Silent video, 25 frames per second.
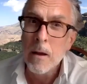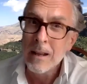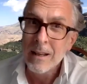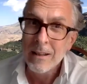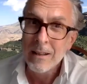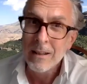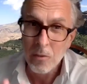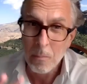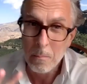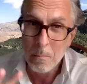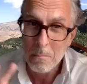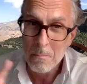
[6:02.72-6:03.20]

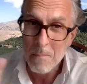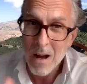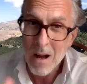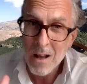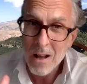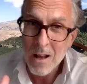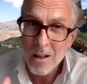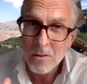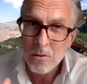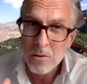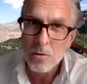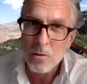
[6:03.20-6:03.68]
some
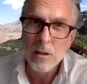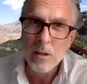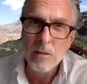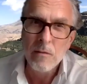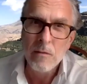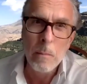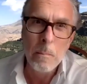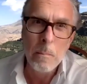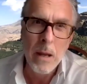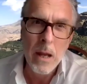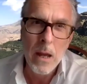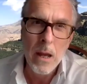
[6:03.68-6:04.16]
mild cognitive
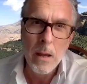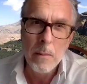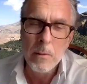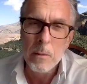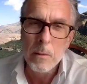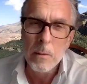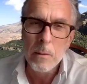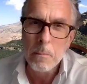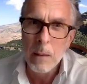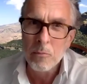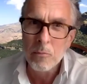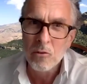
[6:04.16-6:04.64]
impairment,
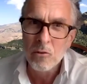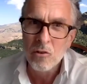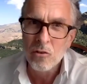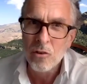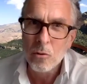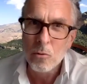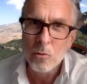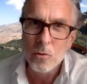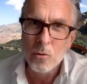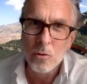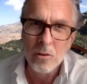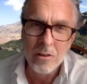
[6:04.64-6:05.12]
perhaps the
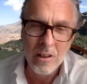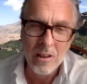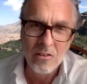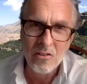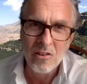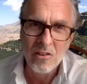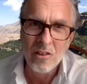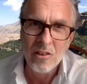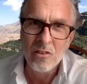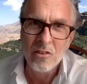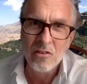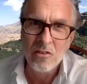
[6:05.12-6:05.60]
so-called
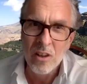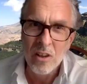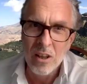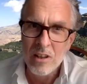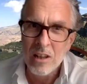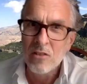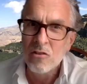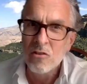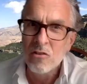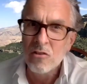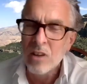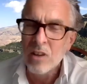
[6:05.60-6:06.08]

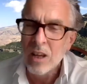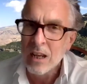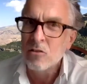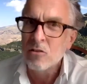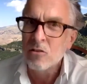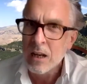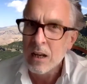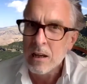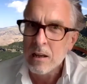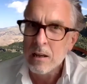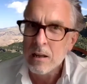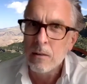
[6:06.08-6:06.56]

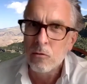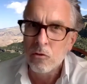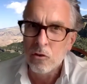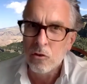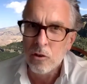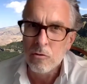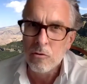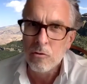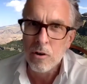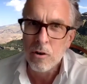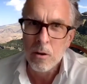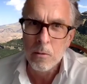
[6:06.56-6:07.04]
dis-executive
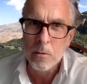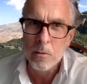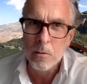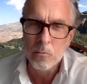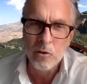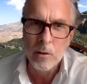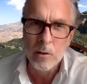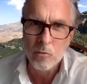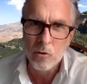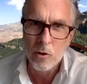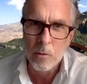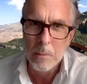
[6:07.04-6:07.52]
syndrome
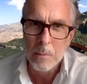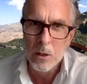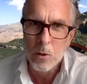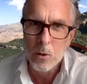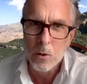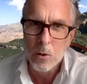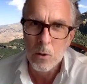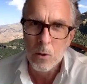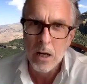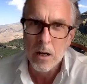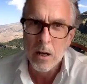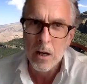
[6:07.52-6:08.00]
seems to be
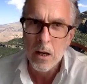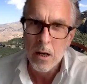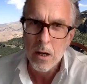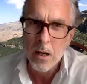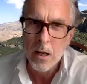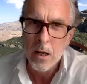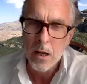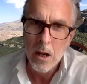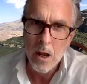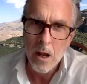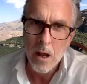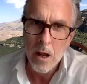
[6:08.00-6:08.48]
quite
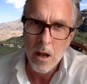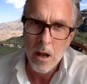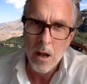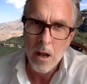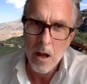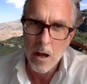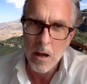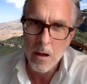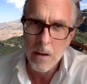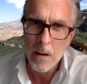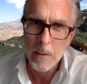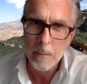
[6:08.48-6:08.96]

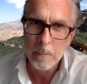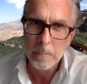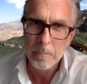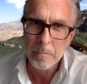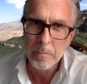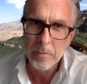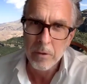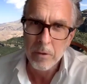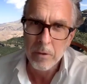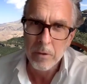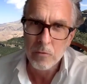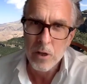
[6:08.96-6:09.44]

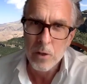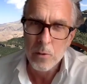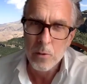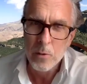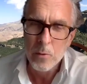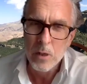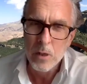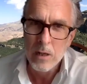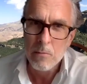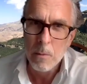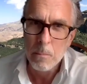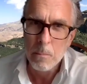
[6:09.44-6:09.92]

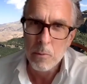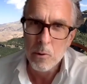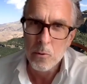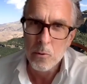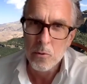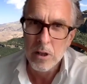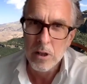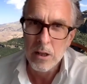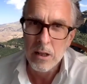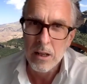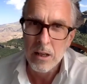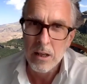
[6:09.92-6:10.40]
frequently
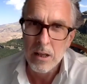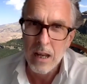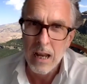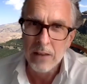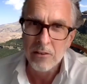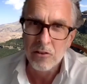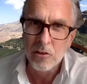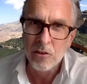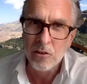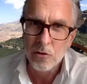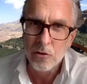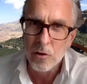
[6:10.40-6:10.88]
reported
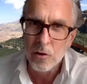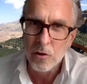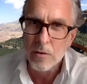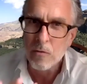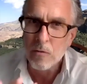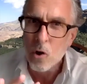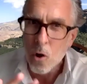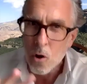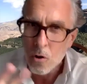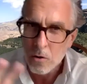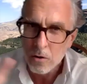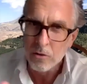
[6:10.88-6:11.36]
as a sort of
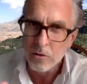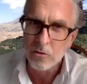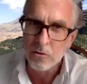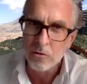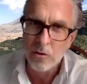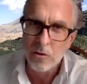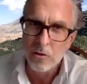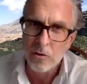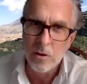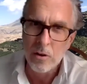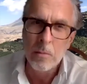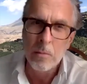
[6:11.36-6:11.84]
longer
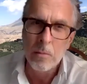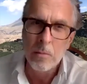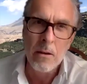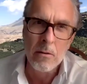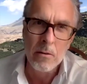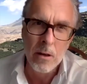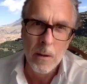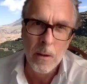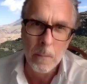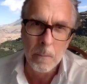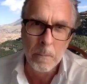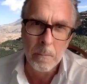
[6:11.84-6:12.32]
term
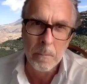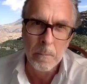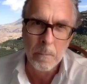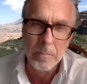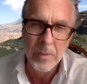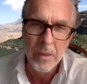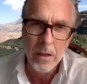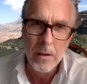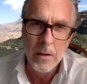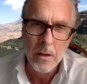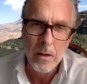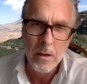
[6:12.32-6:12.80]
outcome.
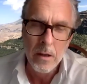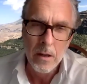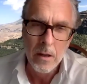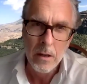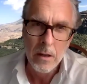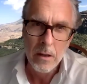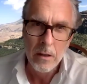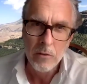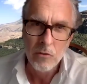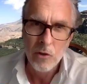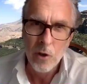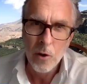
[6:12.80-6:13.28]

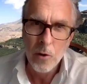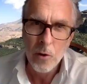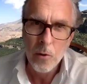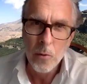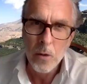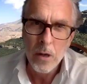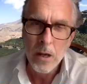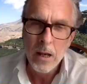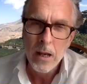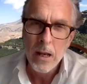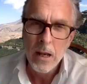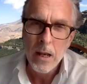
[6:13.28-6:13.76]

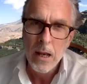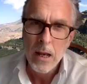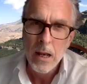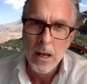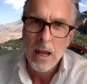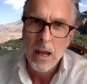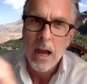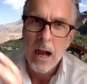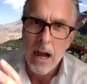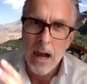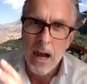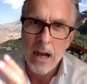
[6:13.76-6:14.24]
So,
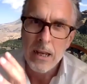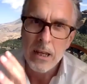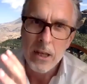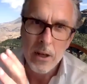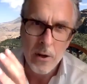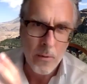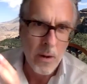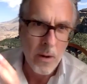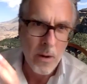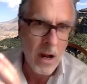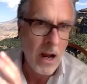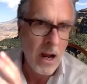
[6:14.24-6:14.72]
you
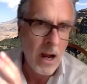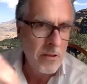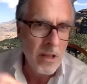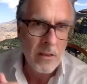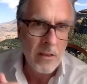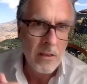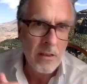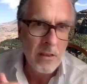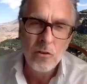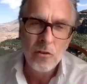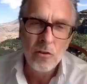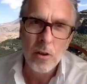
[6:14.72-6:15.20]
know, I think
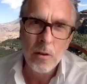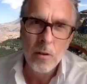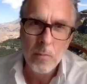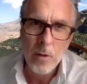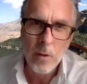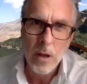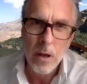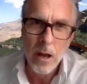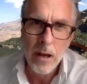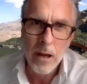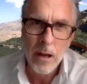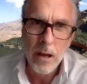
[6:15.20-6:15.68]
this is
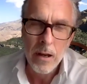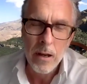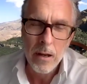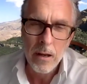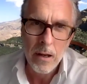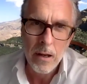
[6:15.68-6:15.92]
an